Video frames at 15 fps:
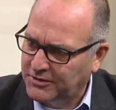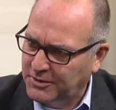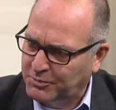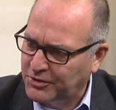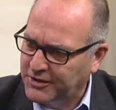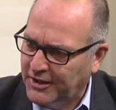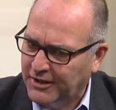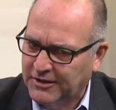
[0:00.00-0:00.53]
to
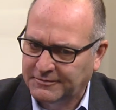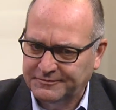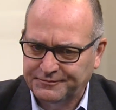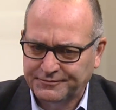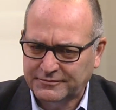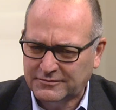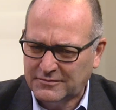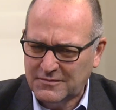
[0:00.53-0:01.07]
protect
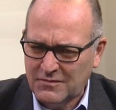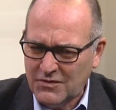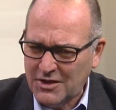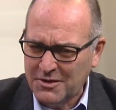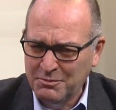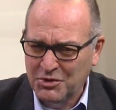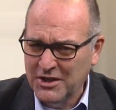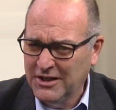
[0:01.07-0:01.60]

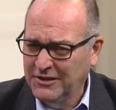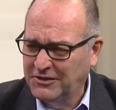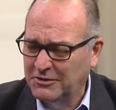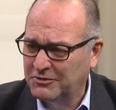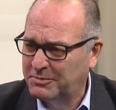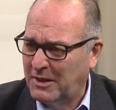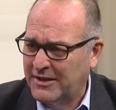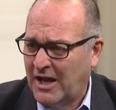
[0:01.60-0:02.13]
pretty easy. It
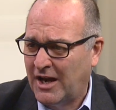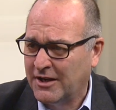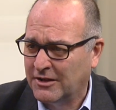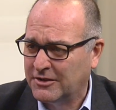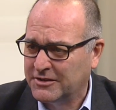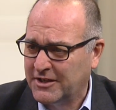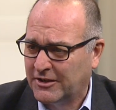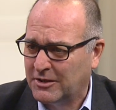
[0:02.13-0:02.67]
was about
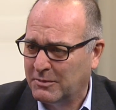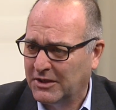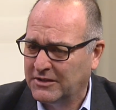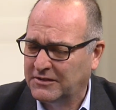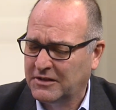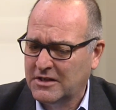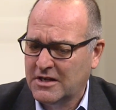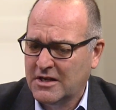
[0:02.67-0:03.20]
900 terabytes.